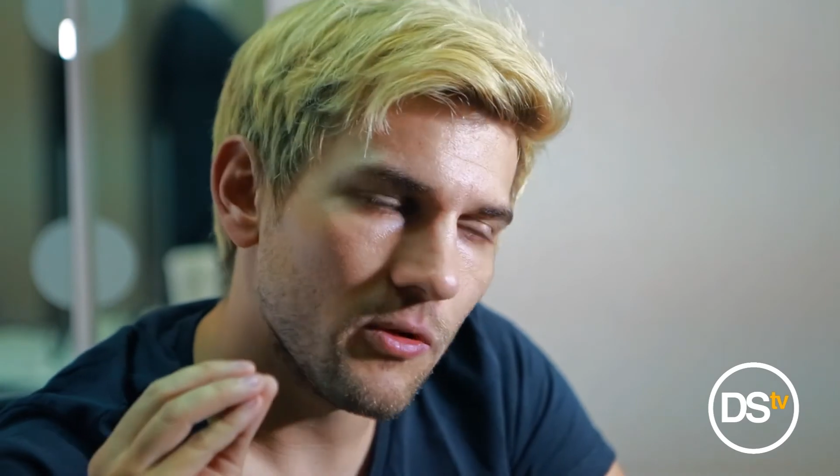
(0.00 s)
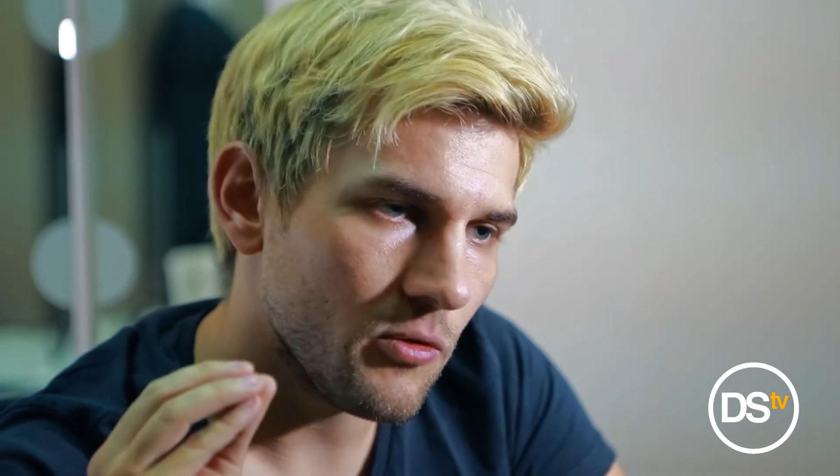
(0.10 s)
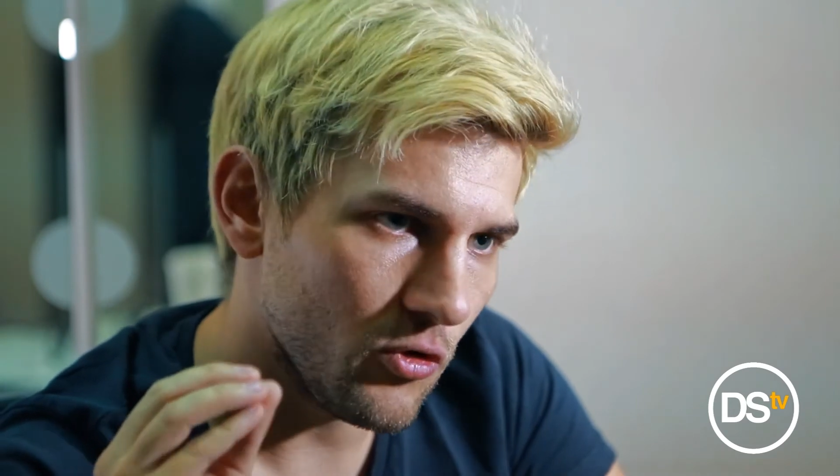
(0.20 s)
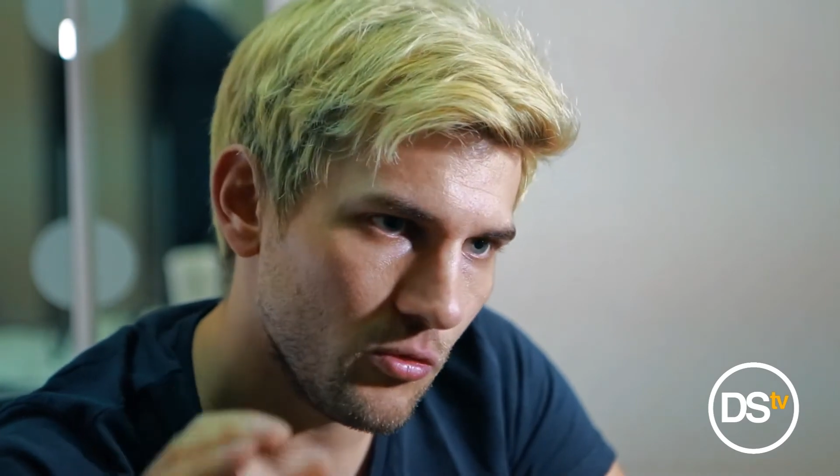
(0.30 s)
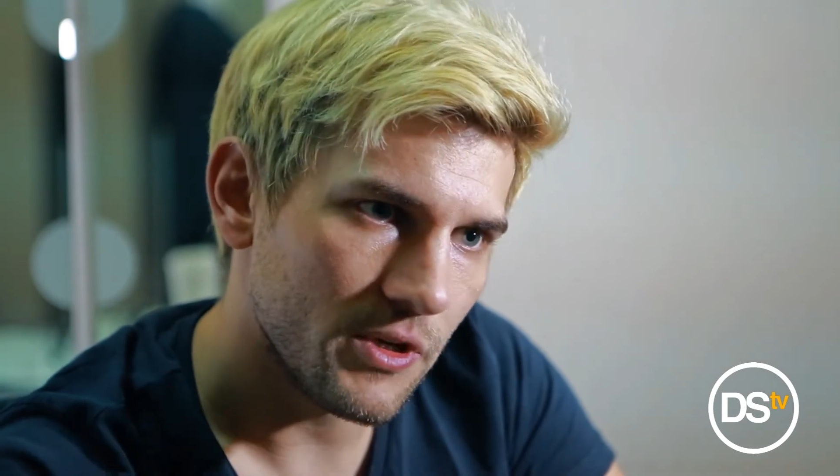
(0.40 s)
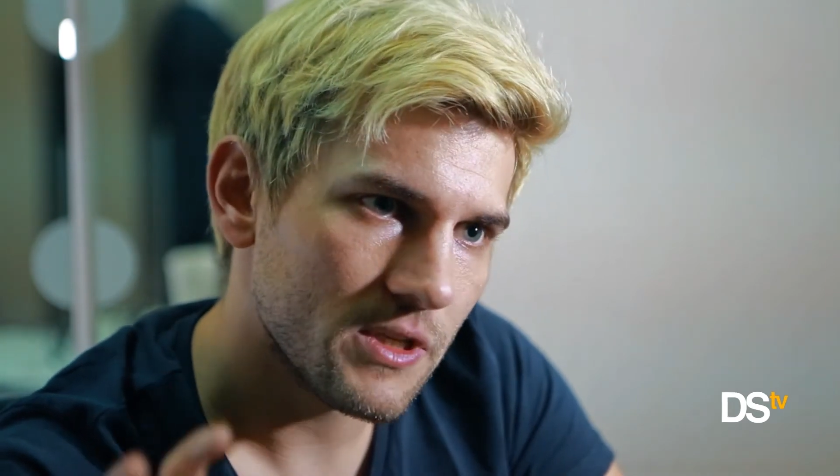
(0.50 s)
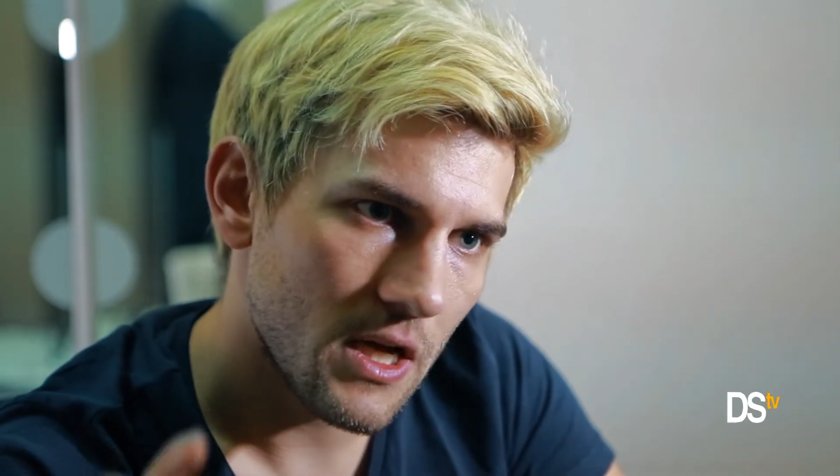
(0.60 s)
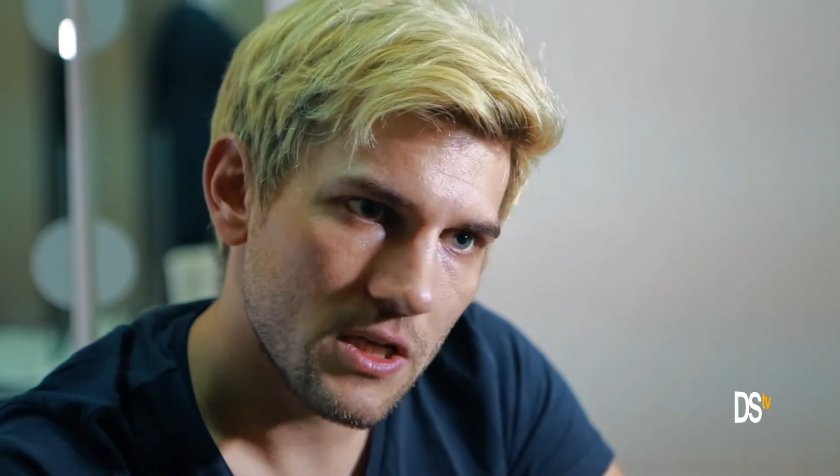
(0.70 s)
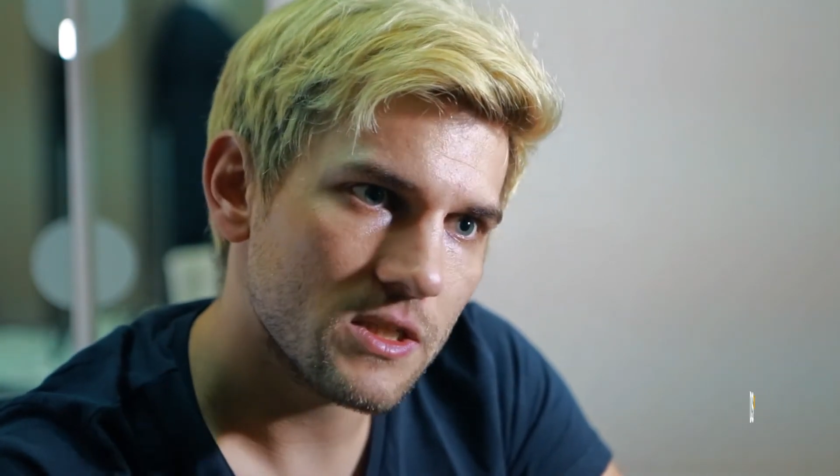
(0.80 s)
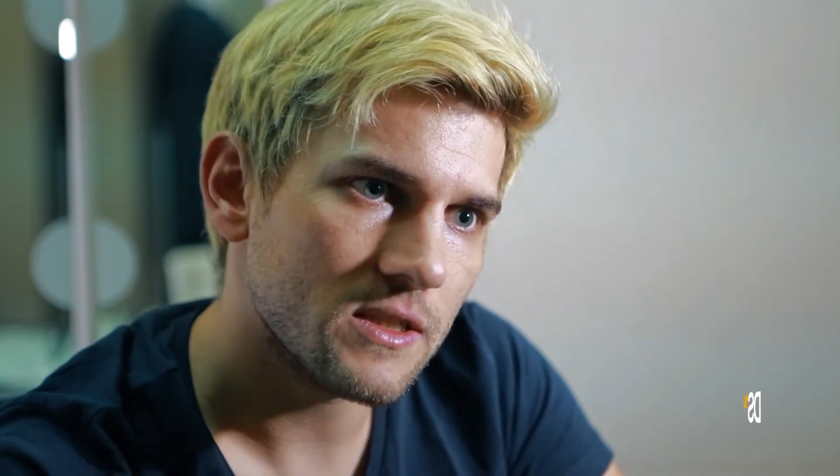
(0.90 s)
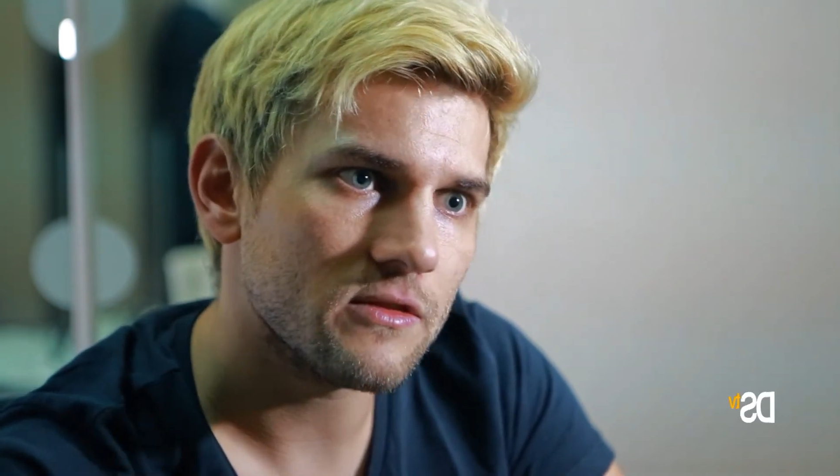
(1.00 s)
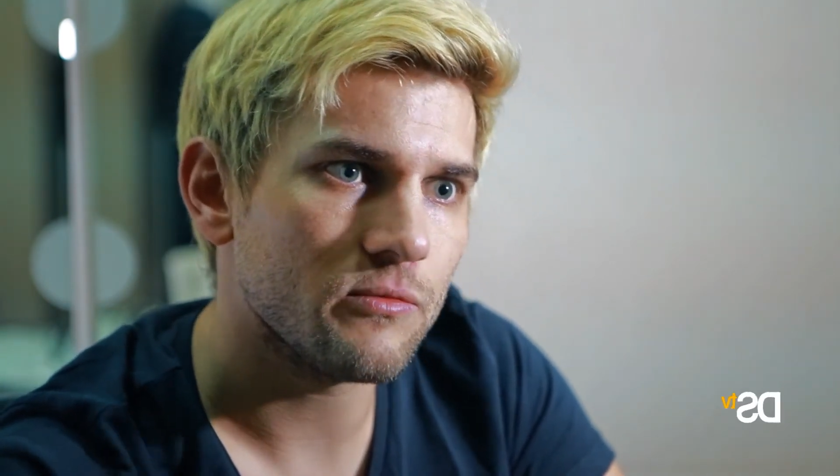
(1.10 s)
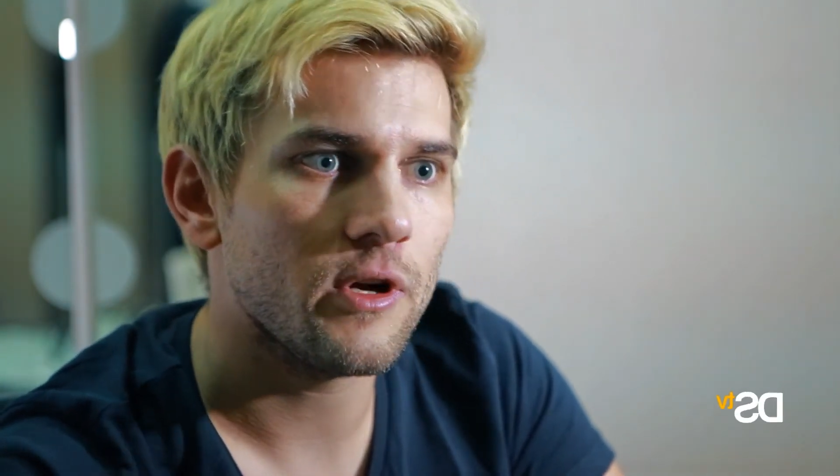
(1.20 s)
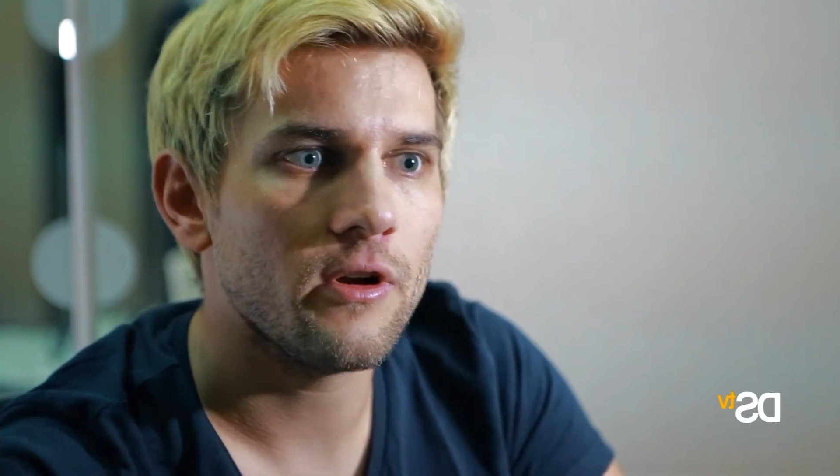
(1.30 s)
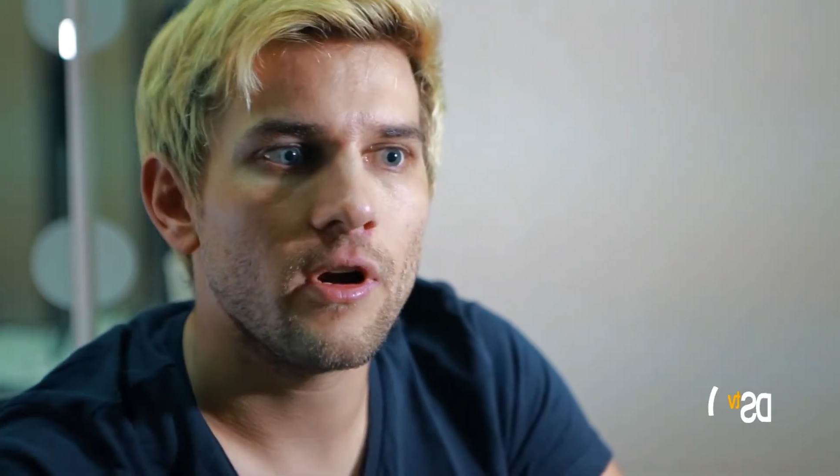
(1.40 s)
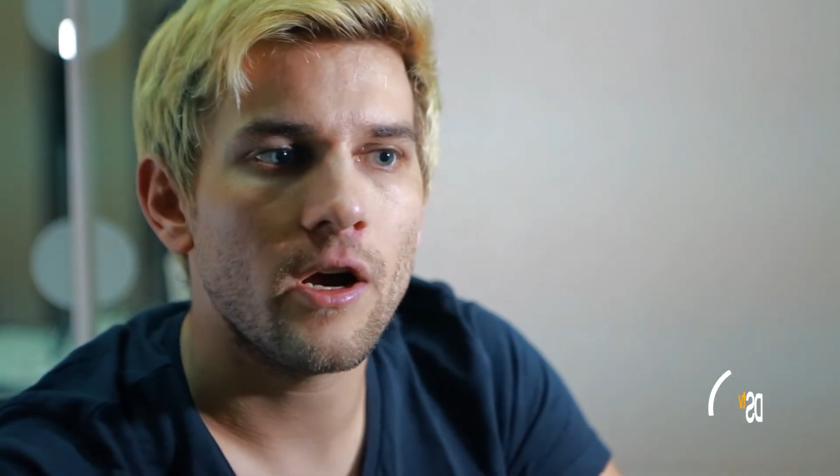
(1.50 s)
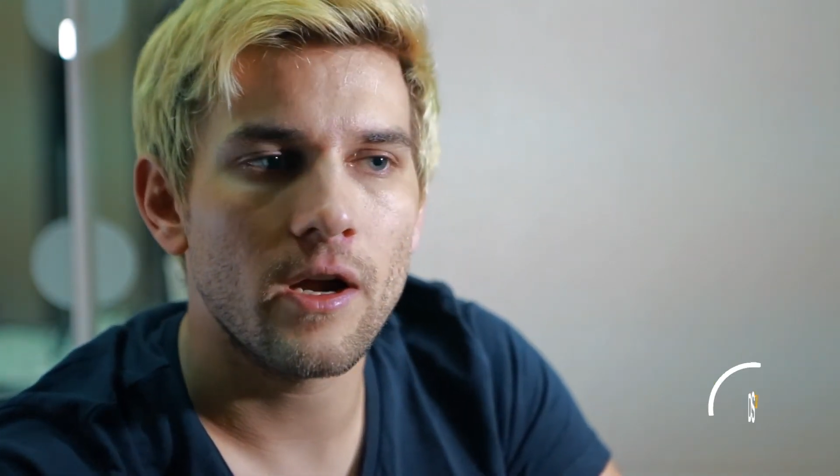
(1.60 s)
human touch, is where